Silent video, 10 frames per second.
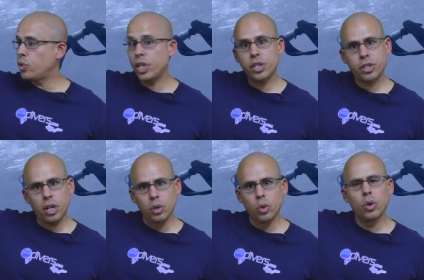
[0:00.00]
this
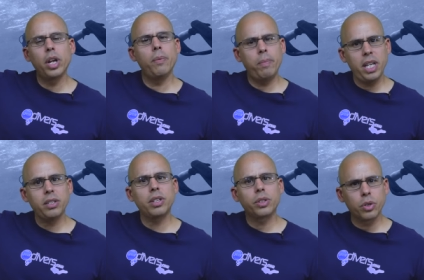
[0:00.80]
signal, it
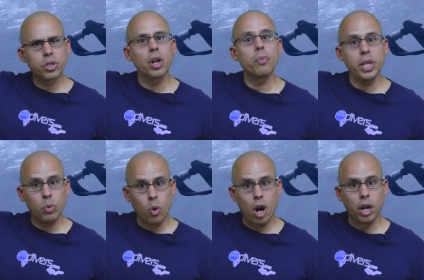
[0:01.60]
means that there's
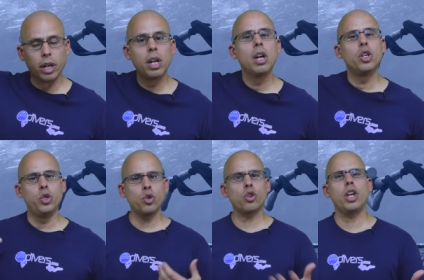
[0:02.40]
something wrong.
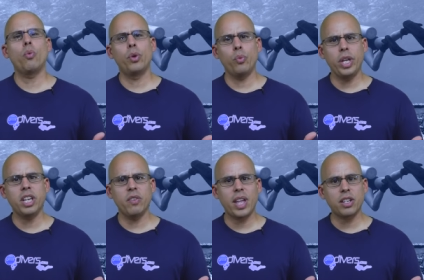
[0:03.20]
Usually when we
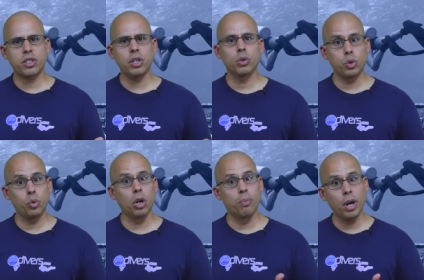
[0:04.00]
give that signal
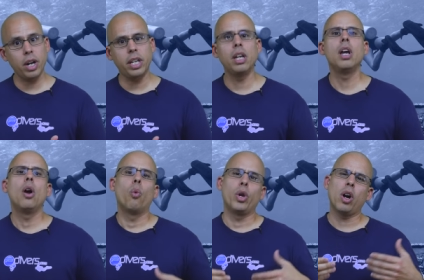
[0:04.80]
to our buddy,
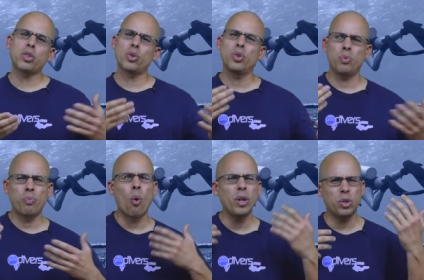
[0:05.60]
we also
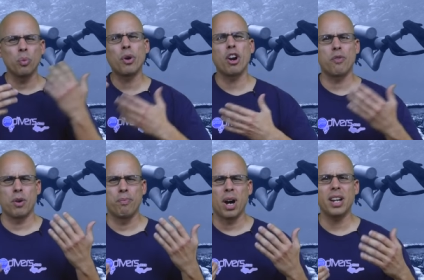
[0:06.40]
point to a part of
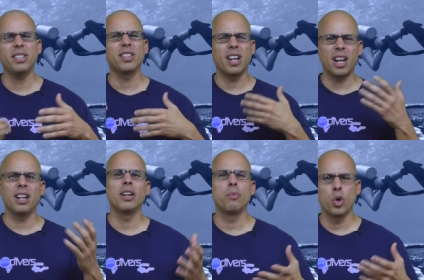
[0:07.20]
our body to kind
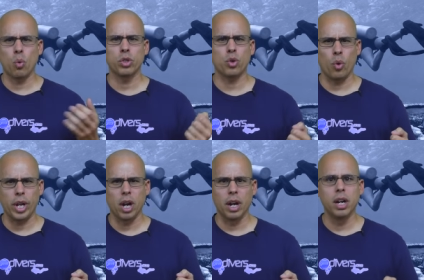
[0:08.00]
of let them know what's
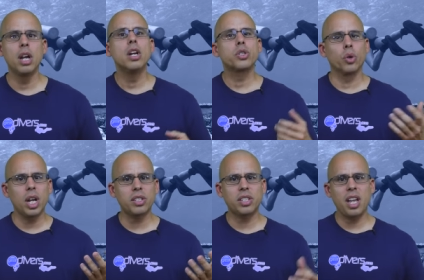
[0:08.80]
going on. So
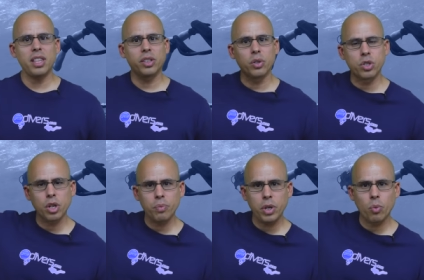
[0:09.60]
let's say that there's
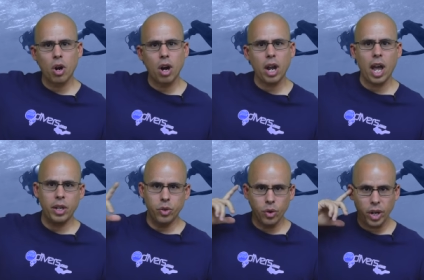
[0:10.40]
something wrong
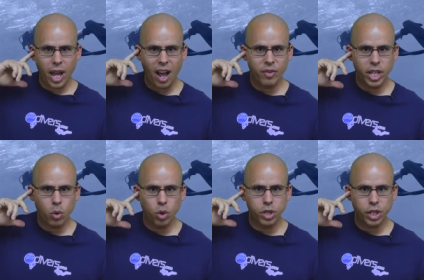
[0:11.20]
and you're having
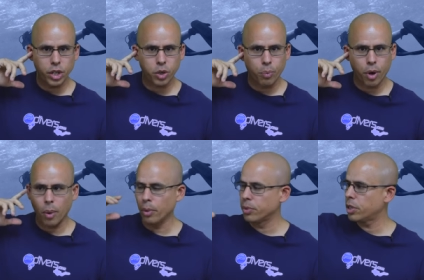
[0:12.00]
equalization
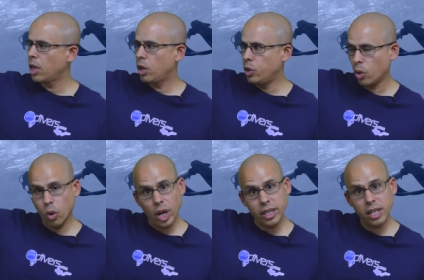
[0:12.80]
problems. You'll
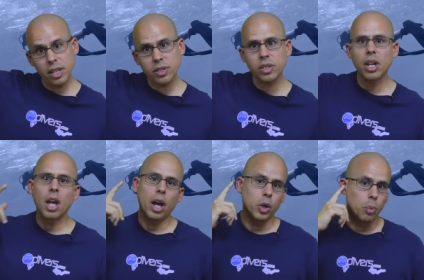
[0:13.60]
go like this
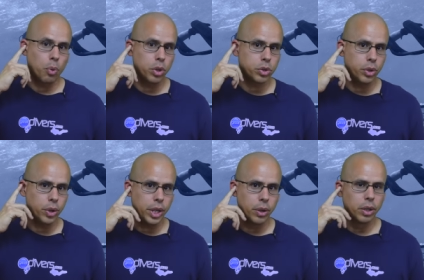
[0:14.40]
and you'll point to
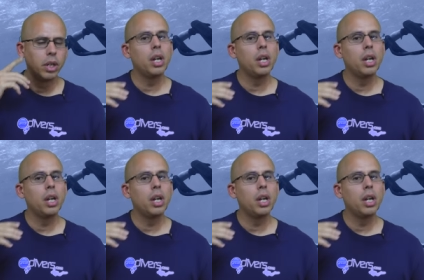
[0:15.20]
your ear.